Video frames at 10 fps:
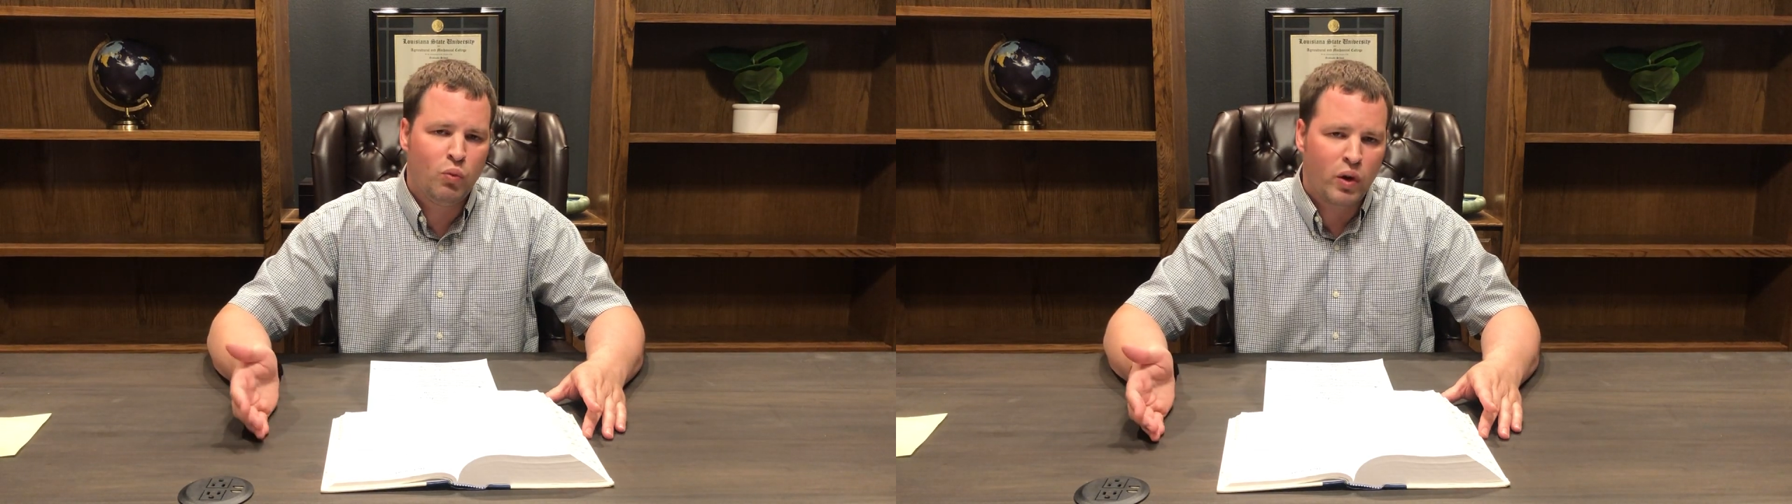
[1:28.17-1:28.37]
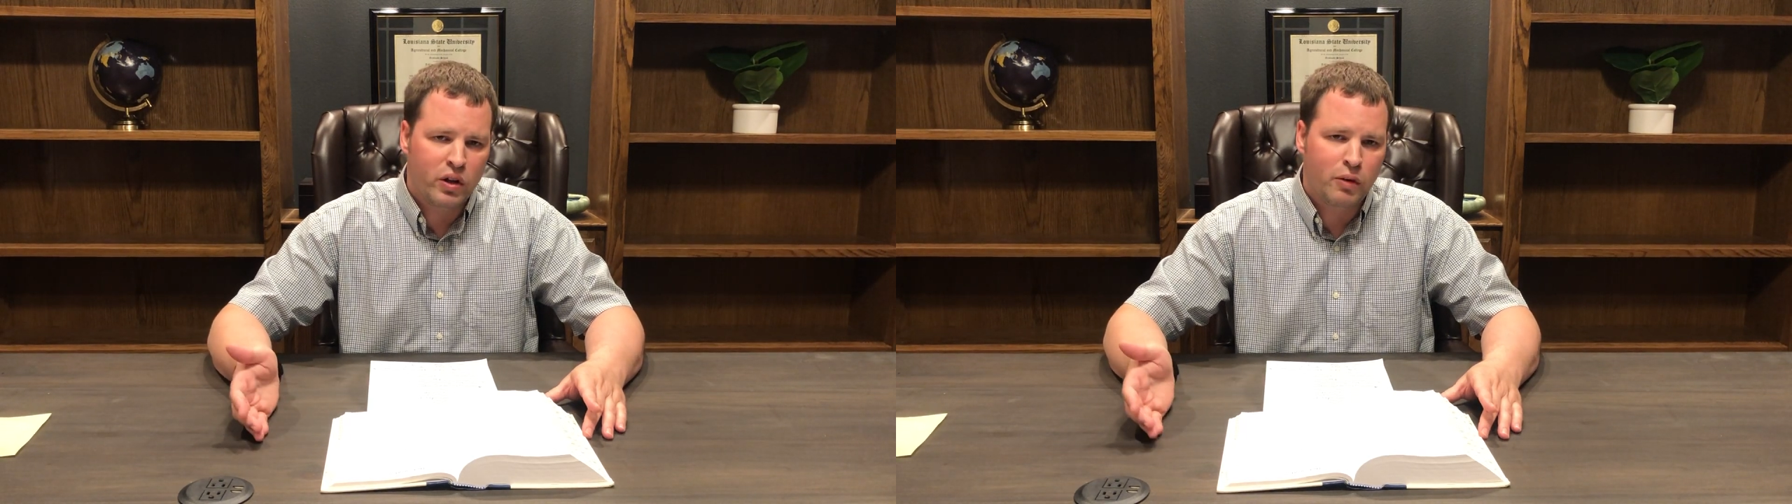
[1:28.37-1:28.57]

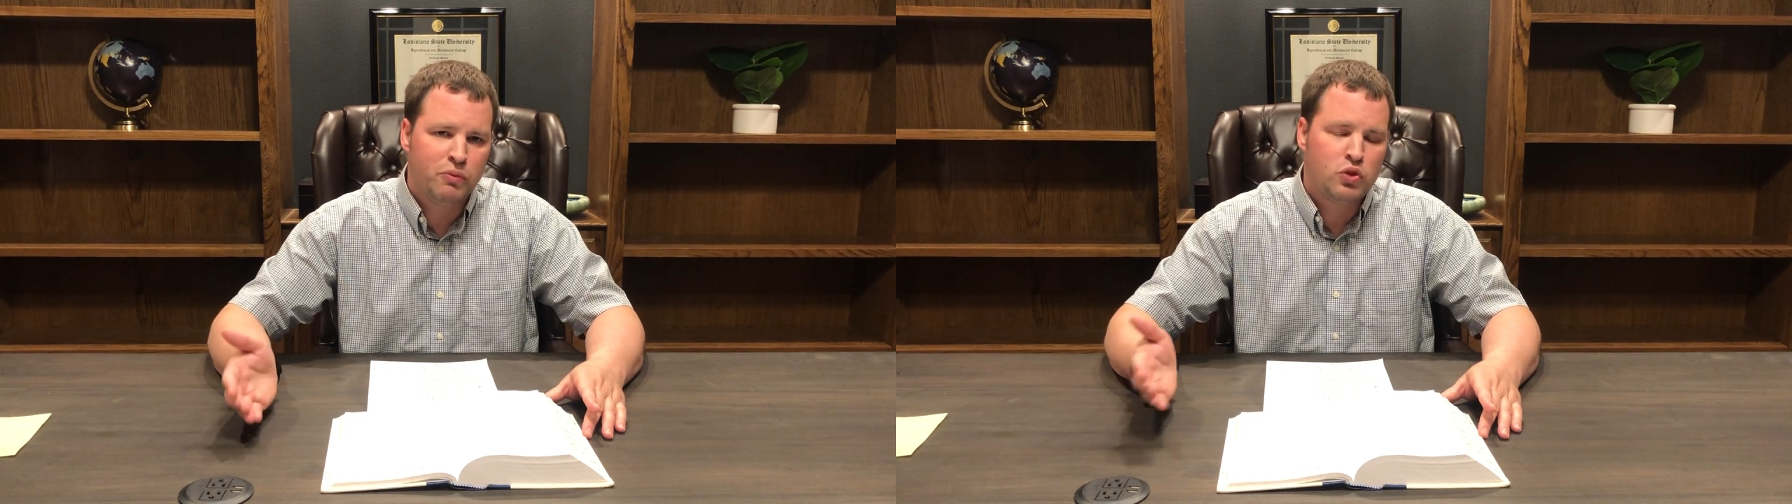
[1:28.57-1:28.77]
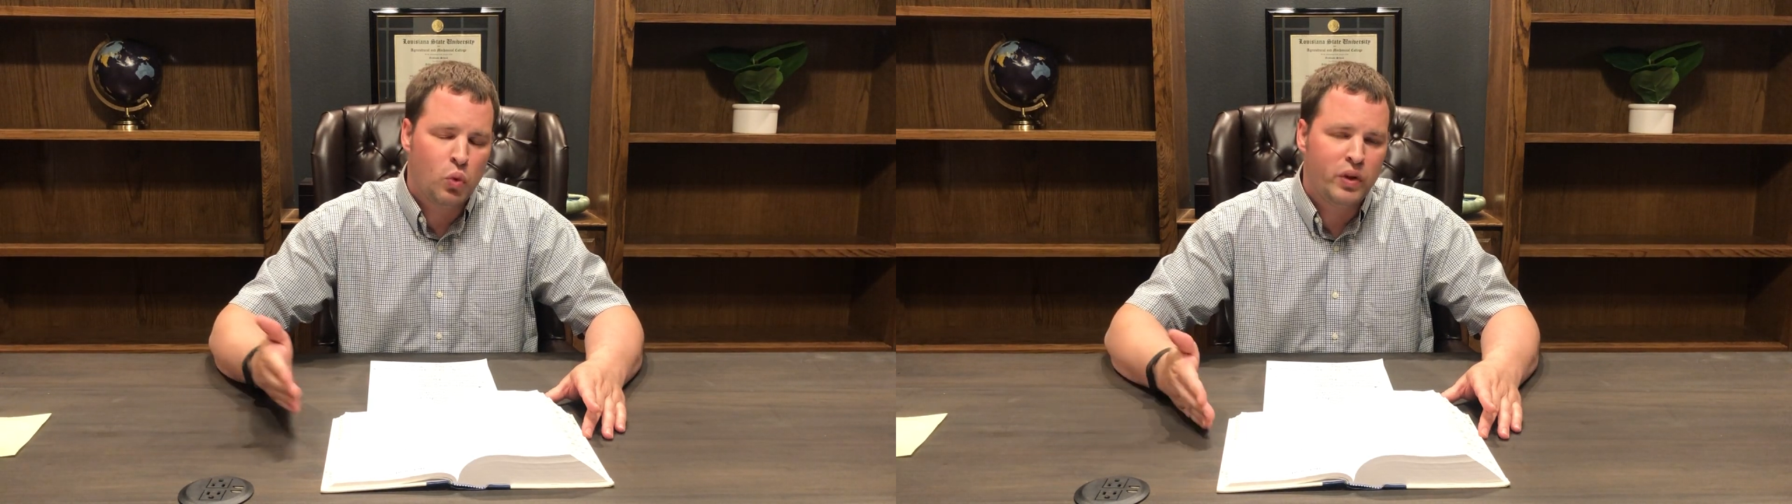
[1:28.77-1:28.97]

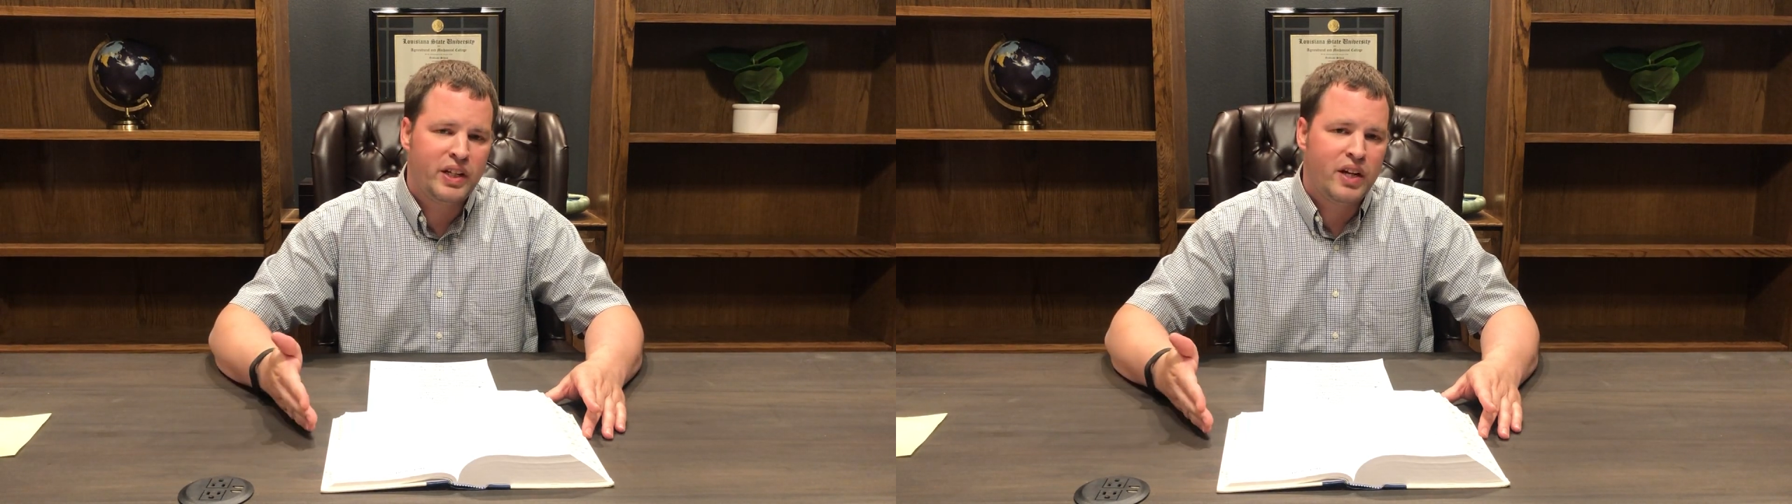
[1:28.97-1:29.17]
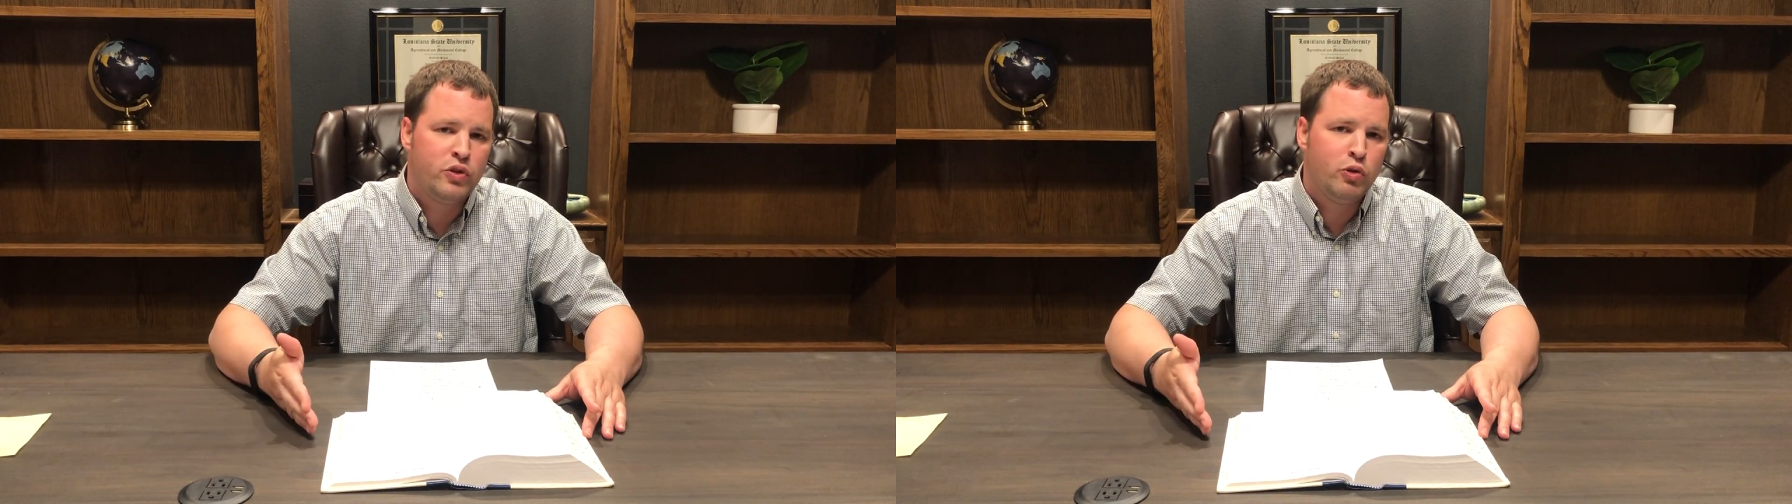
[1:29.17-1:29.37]
welcomed
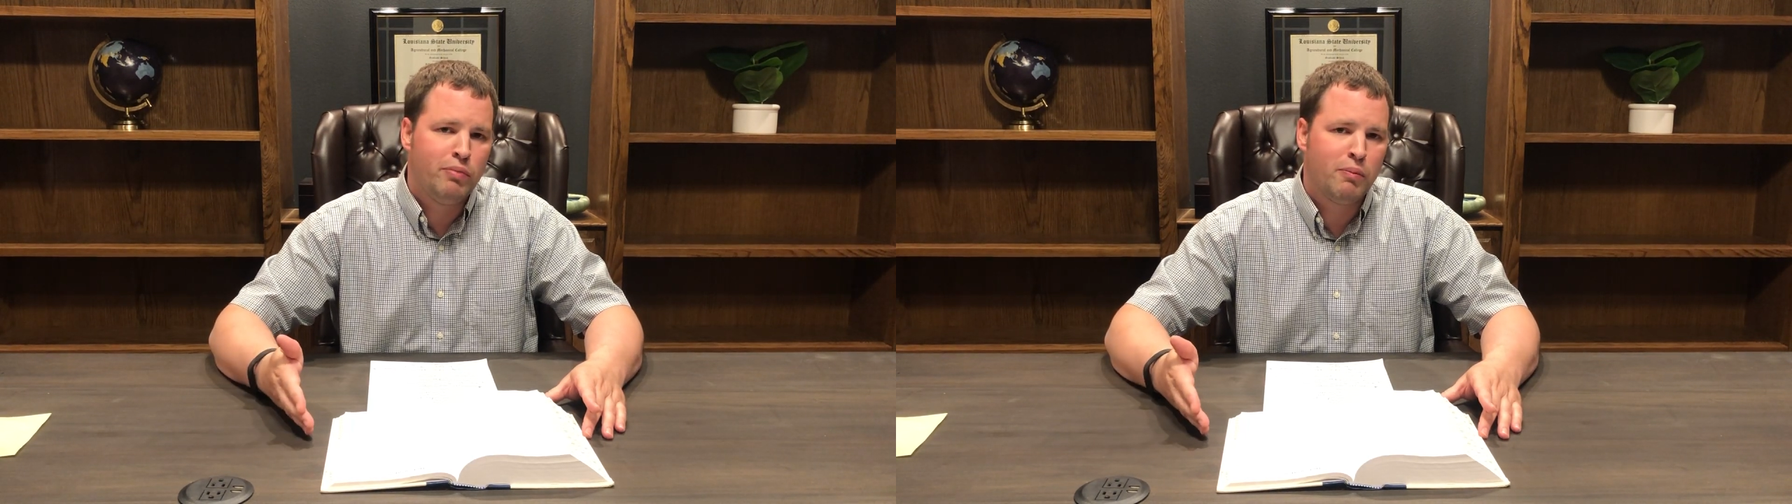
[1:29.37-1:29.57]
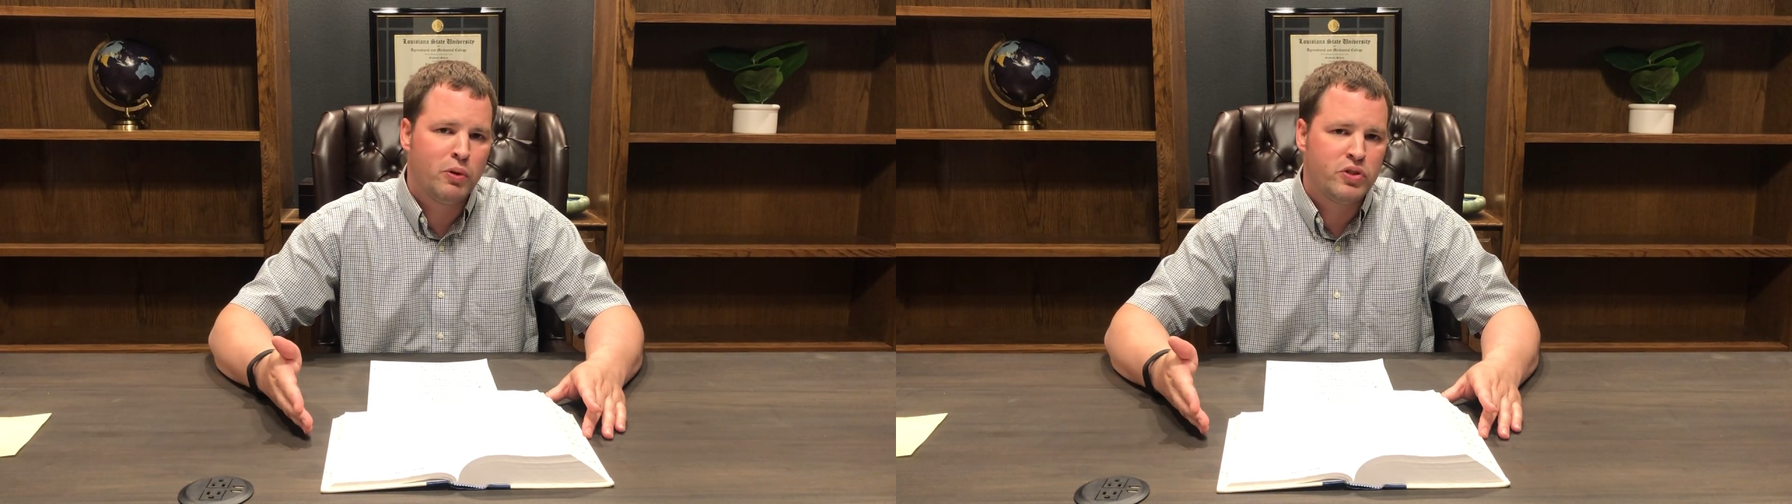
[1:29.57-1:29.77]
28 new
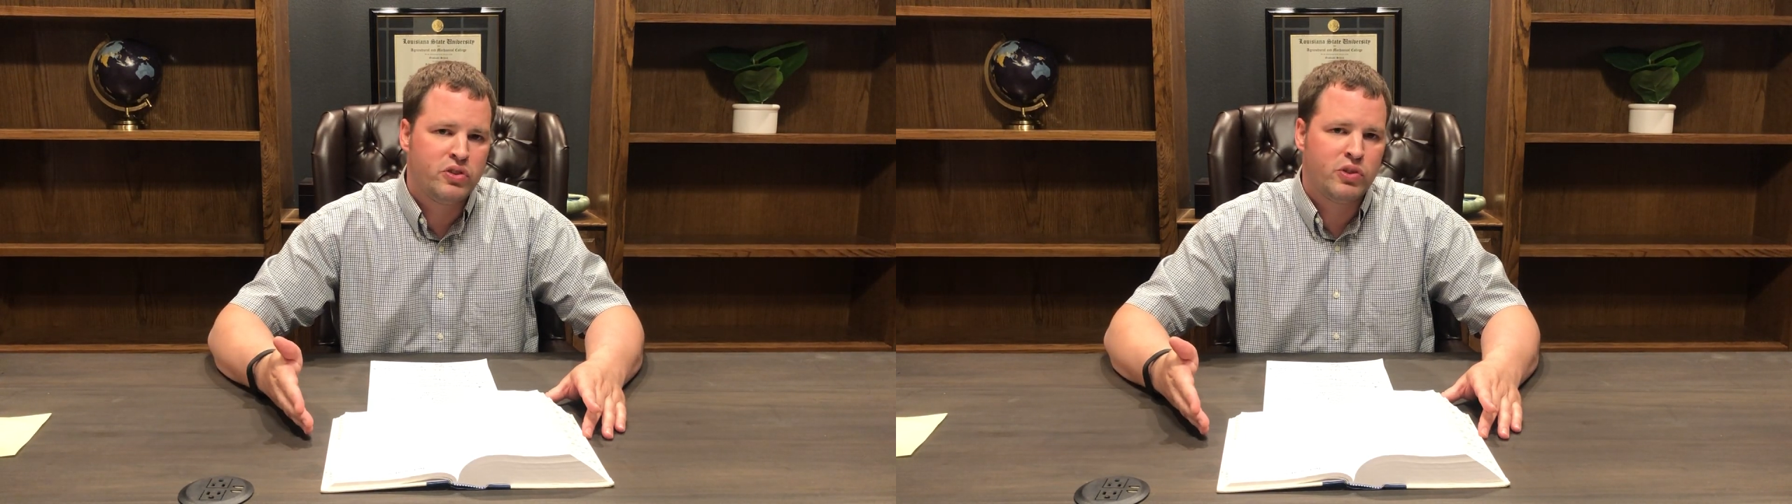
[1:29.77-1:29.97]
members